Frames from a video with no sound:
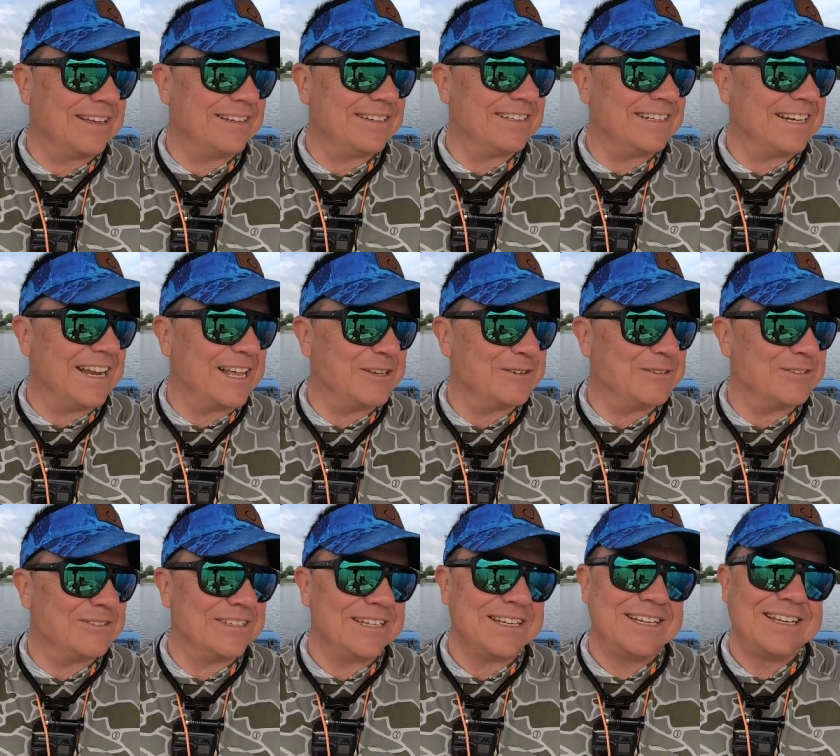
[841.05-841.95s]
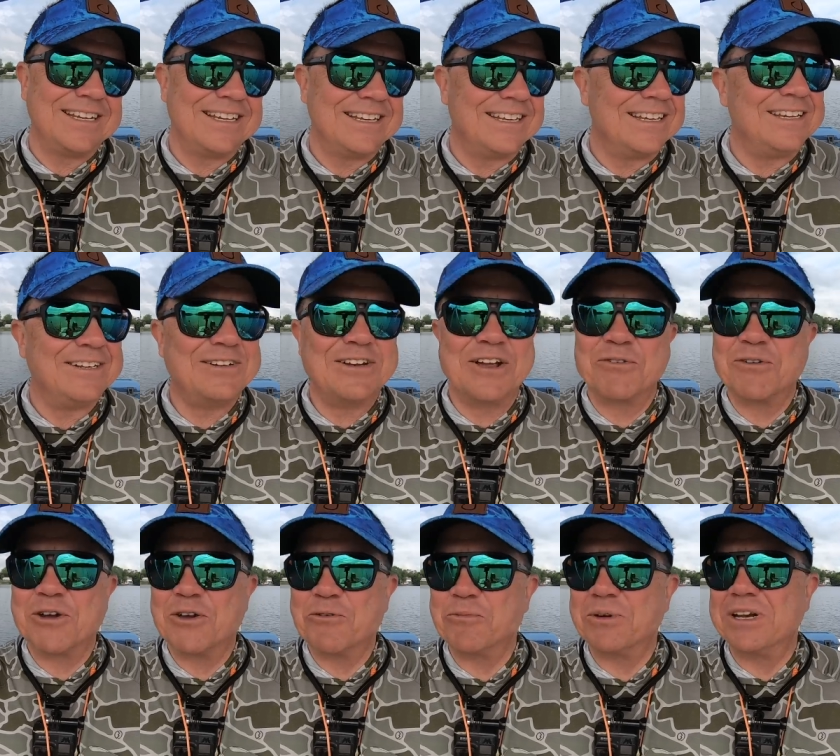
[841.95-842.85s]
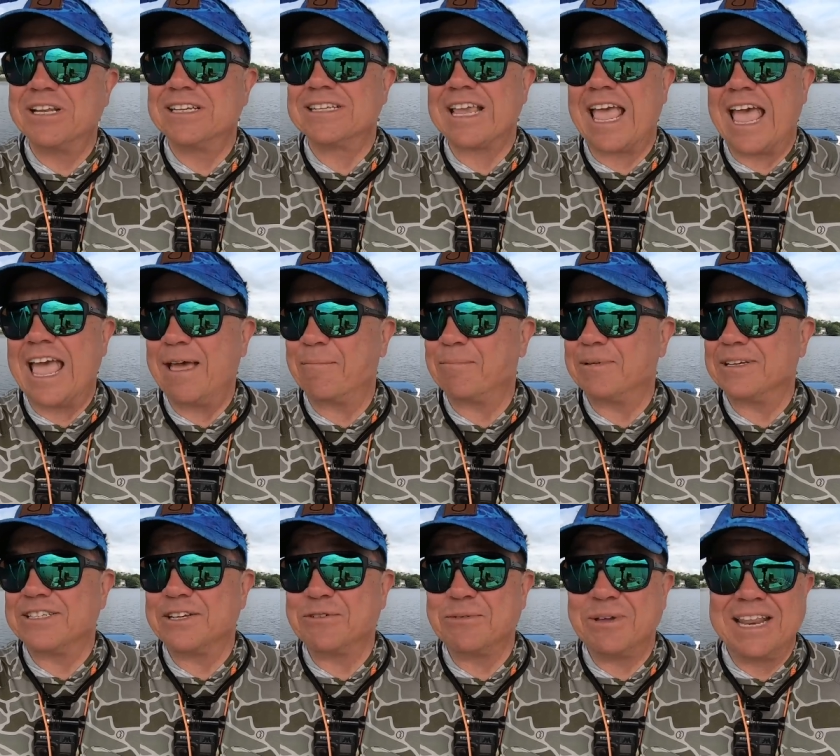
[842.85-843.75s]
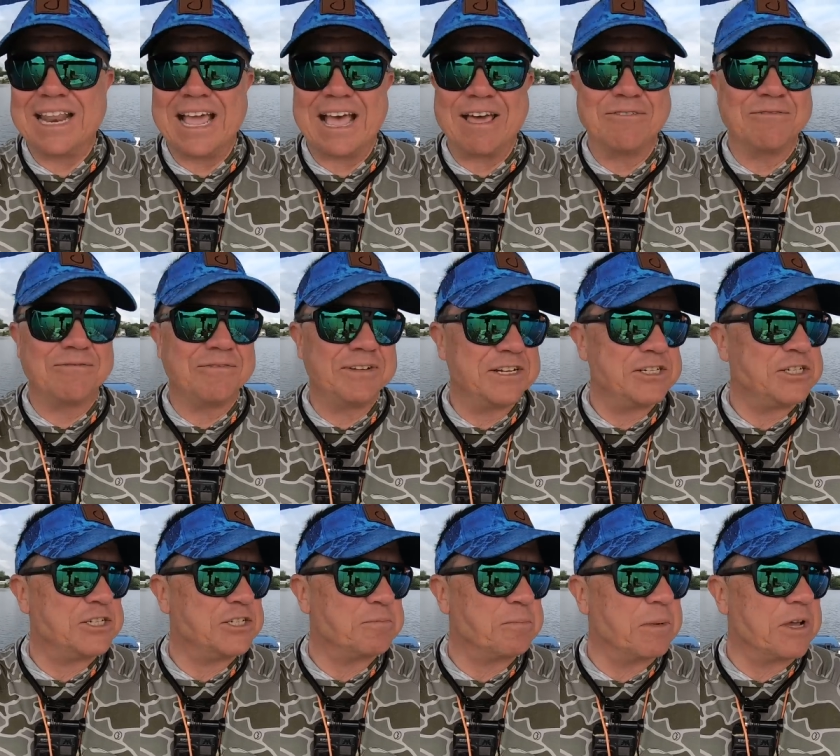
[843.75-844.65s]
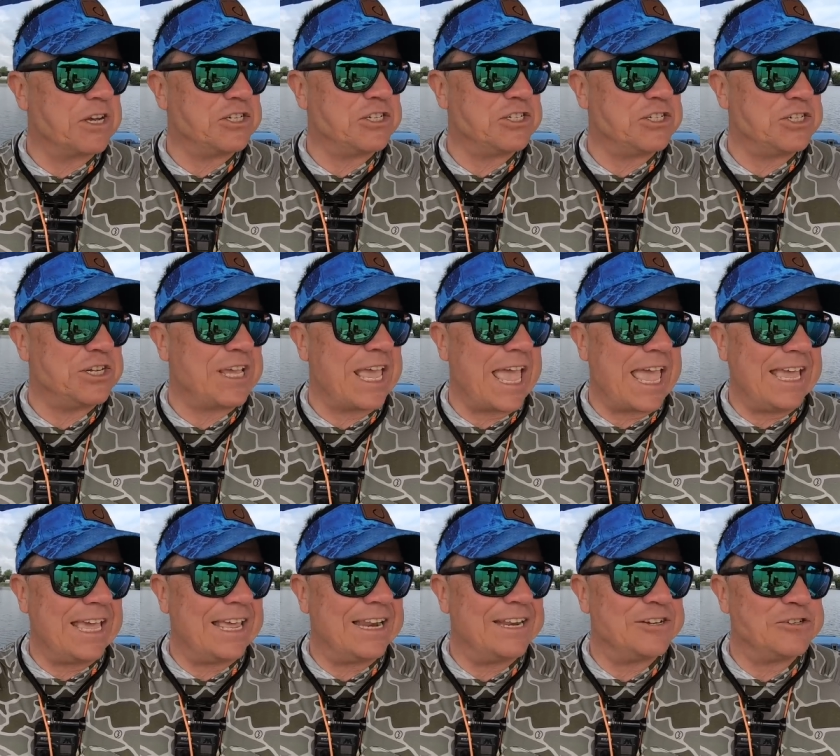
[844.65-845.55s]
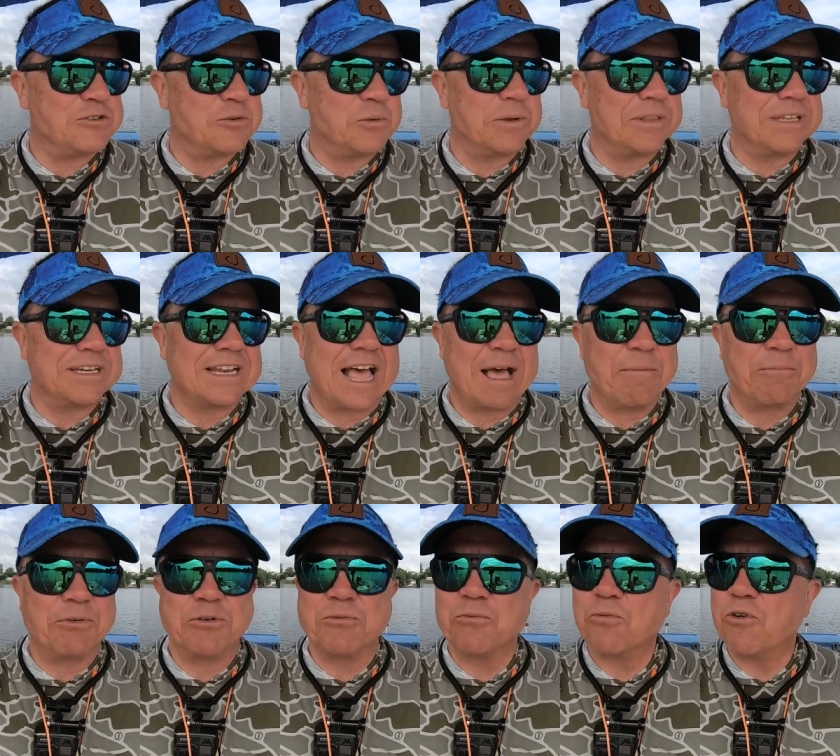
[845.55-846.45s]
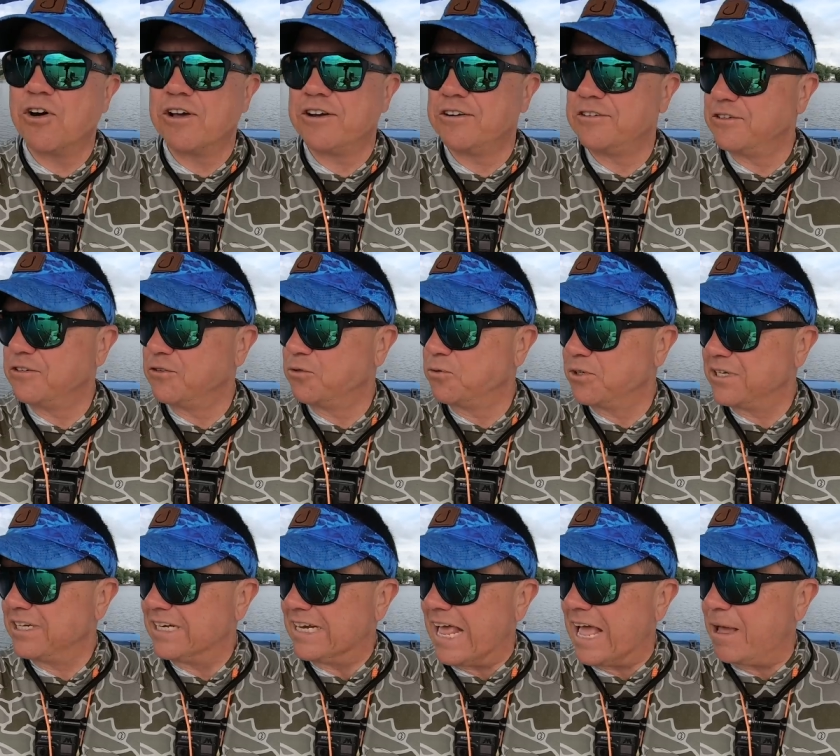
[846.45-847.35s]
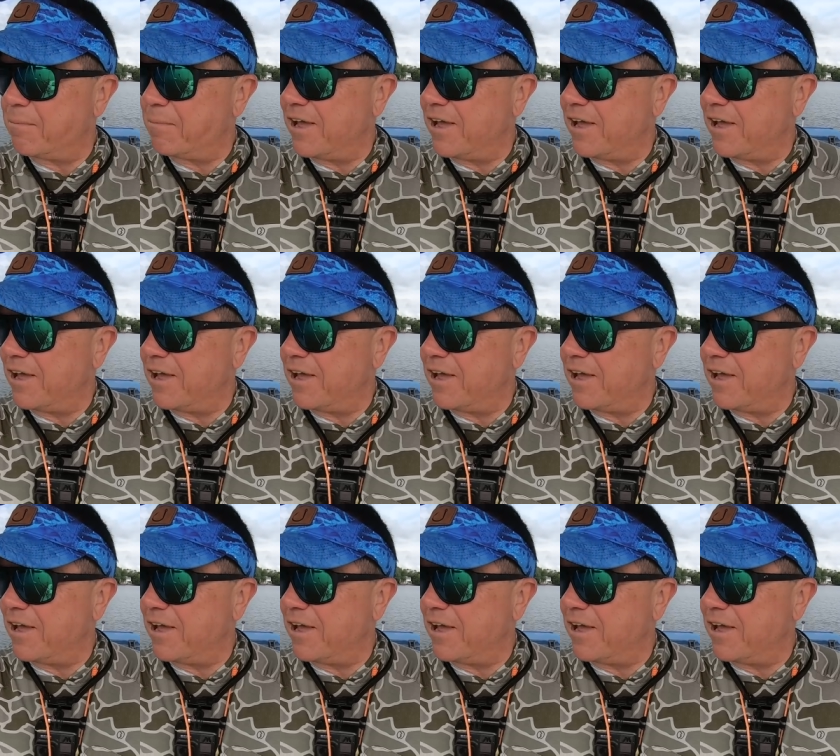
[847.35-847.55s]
You know, you don't know when it's going to happen. So get out and fish as much as you can. Enjoy the time on the water, enjoy the time